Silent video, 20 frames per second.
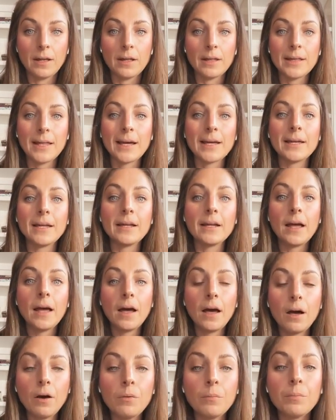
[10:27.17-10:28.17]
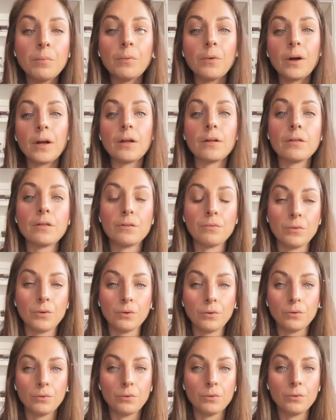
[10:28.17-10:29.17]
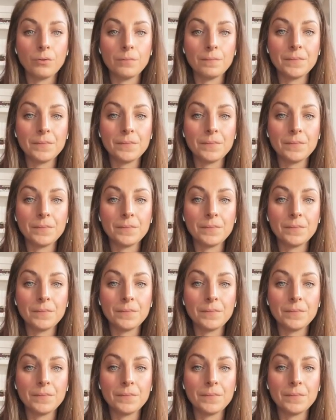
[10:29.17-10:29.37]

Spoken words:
that can help bring through